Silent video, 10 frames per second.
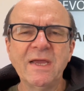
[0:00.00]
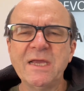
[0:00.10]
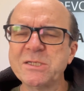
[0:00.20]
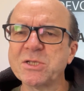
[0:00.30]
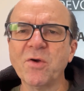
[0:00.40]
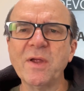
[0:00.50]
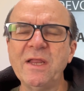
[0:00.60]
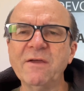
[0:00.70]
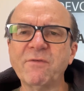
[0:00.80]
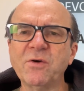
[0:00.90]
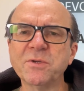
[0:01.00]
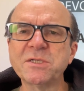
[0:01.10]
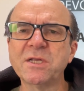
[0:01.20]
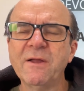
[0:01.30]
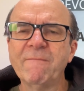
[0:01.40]
Historically, of
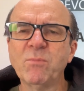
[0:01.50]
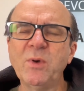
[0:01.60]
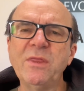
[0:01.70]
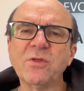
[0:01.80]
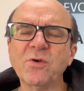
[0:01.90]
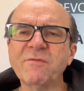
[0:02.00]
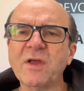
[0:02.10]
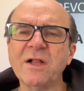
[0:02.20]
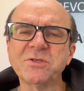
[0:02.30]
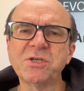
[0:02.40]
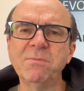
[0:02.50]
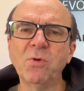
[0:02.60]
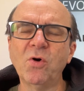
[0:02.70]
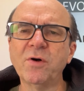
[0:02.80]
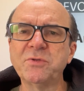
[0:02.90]
course, we thought of culture
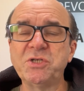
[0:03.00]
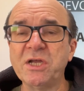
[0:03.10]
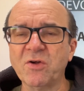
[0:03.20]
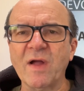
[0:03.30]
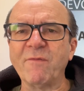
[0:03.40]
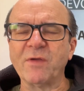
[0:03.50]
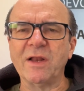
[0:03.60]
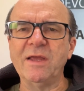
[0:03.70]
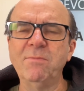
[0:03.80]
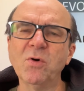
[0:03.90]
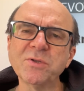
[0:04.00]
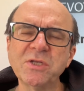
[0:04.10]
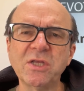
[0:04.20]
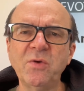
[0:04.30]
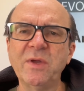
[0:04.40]
more geographically, more
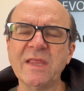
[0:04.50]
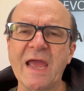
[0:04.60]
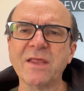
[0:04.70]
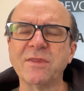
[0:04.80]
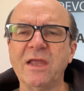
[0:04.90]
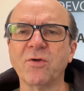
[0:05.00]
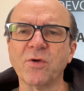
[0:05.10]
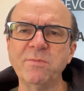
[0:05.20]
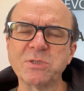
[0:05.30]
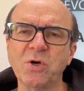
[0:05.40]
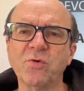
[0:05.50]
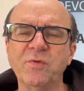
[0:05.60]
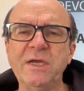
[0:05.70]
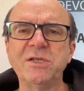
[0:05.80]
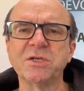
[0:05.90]
to do with ethnic groups or
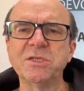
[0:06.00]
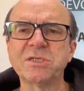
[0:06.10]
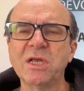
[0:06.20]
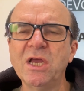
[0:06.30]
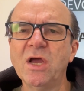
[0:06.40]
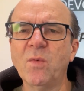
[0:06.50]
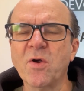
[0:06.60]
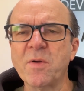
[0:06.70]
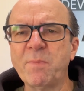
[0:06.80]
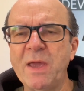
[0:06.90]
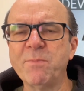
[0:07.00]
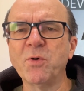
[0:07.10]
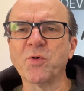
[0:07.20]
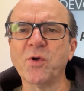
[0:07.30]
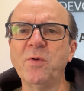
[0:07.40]
regions where a
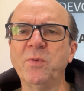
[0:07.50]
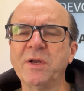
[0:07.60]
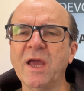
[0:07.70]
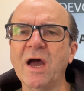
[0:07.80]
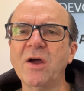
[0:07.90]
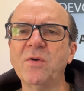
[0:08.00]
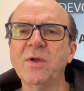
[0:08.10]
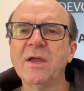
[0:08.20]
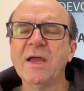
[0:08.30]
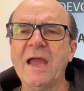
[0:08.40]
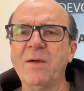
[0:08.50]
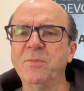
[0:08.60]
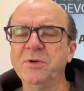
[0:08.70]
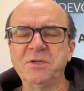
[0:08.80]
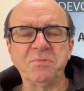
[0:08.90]
people group would go
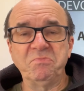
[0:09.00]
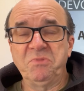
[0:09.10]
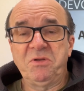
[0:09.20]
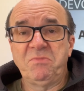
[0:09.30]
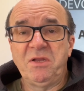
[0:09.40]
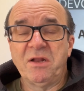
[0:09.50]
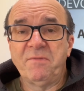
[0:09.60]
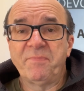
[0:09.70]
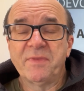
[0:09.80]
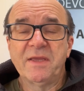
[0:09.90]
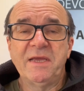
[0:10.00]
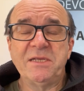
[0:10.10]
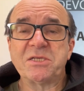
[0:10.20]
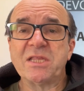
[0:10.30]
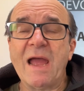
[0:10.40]
and would you know,
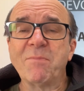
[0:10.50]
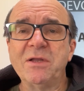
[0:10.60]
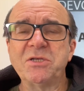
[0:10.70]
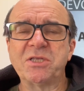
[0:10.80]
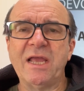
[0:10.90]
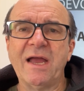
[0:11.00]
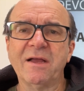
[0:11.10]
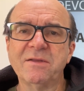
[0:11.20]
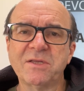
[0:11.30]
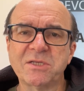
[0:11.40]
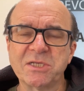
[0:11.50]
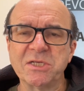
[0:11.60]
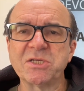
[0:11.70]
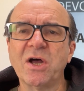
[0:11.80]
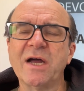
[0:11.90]
establish their
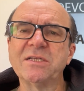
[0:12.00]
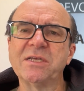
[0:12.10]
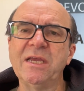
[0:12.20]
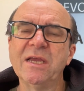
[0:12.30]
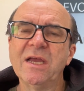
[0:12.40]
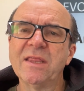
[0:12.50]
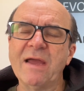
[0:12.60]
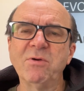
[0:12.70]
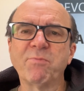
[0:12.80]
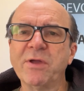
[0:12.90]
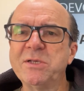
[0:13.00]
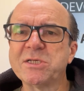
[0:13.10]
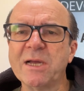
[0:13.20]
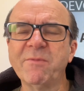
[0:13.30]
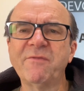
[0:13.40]
society. They would bring
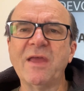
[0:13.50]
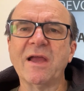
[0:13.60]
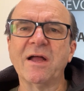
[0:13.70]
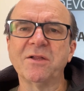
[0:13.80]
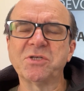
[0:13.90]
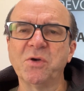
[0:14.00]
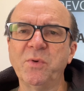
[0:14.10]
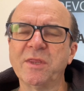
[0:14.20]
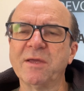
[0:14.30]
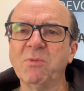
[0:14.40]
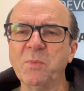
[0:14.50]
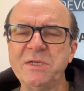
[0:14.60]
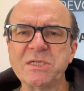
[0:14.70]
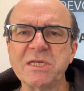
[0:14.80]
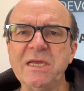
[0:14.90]
some of their culture with them. And
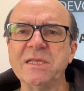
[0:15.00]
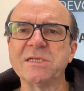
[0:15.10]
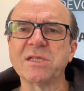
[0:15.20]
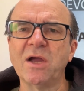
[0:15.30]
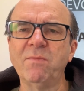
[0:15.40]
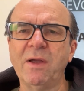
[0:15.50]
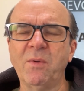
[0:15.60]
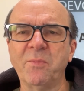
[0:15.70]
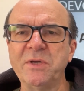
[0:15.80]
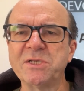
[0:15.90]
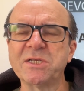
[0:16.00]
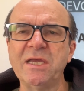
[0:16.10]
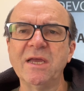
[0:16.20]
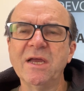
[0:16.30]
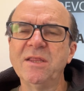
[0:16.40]
we see this, don't we? When we
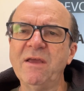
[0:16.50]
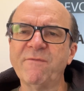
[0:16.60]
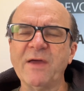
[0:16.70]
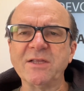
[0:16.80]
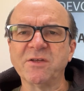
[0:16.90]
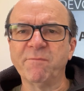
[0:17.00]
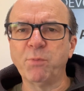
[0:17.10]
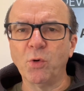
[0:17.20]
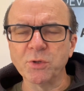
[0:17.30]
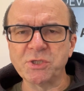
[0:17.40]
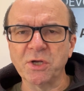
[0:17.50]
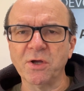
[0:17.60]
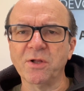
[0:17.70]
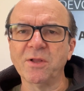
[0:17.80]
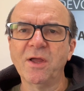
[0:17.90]
see the effect of
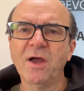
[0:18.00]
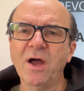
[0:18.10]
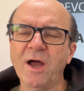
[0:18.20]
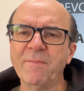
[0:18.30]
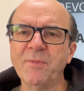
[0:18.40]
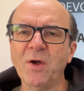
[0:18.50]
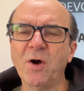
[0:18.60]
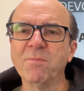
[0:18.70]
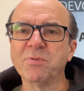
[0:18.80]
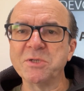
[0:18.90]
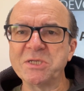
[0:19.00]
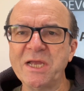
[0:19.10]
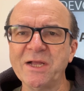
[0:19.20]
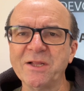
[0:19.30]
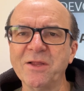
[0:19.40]
Portugal on
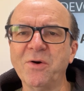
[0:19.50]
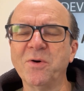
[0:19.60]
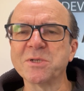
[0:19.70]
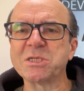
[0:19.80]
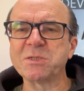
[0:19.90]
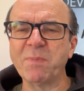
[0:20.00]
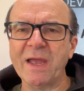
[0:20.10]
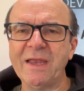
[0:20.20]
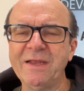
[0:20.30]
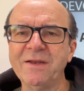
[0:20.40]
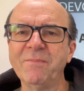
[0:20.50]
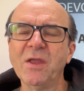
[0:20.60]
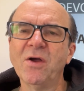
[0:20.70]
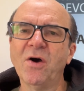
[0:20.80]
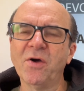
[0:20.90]
Brazil, or Spain
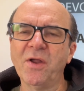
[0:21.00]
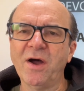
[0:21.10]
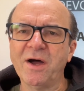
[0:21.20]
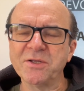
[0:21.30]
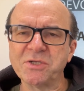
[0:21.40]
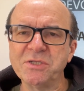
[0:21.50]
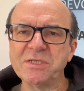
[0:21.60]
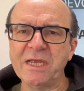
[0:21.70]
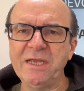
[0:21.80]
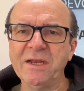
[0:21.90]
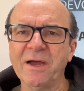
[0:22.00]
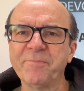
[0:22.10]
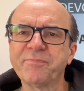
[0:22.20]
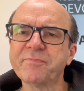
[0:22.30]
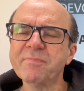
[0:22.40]
on Argentina,